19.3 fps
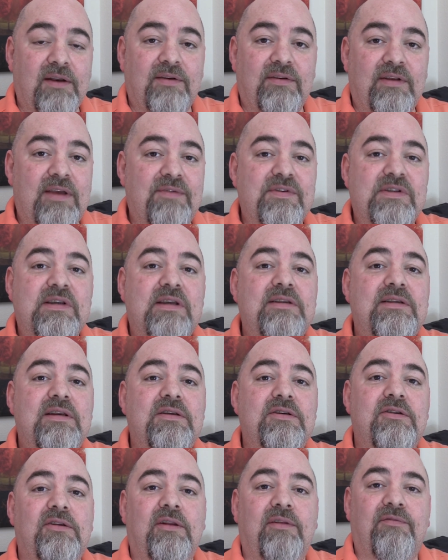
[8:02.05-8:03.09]
It doesn't give us
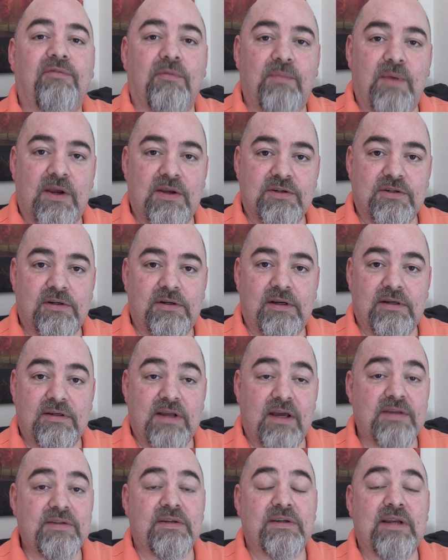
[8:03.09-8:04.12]
additional information. It
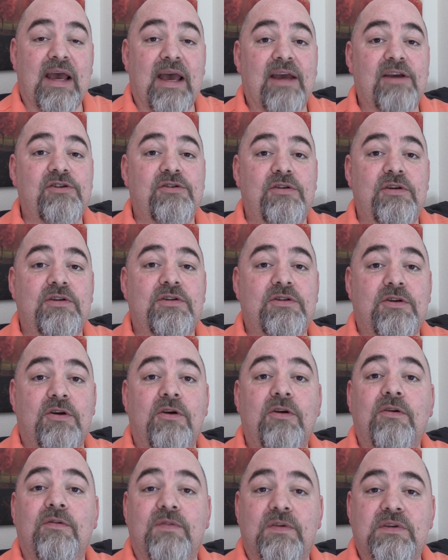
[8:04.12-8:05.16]
doesn't actually
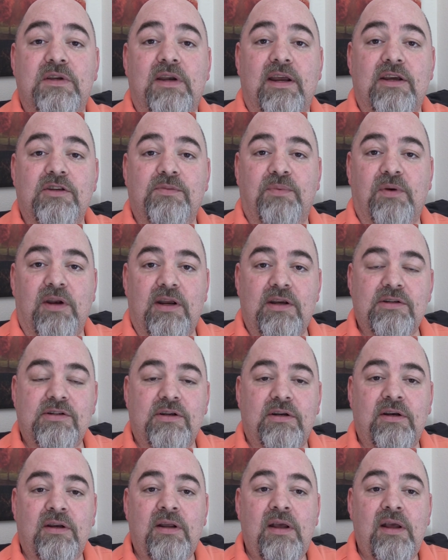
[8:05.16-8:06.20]
serve as an
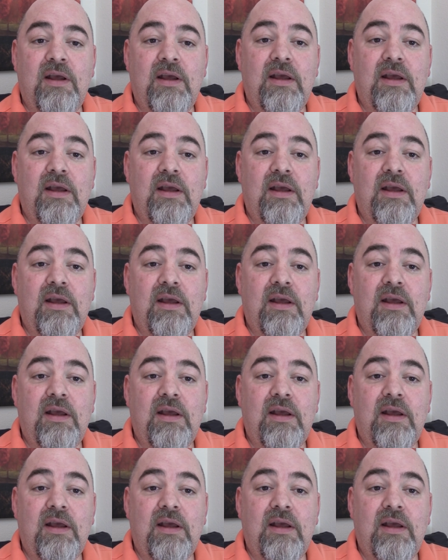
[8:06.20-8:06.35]
explanation.